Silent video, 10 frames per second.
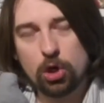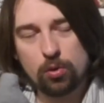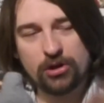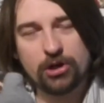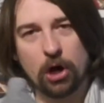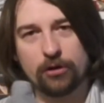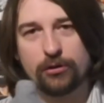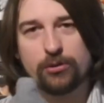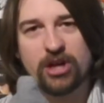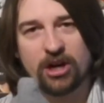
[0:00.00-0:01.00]
who would go
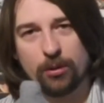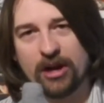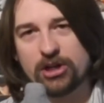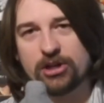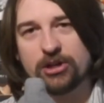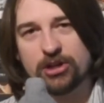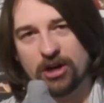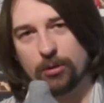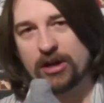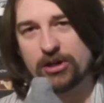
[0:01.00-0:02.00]
through generation and
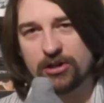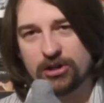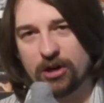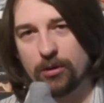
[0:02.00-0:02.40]
generation and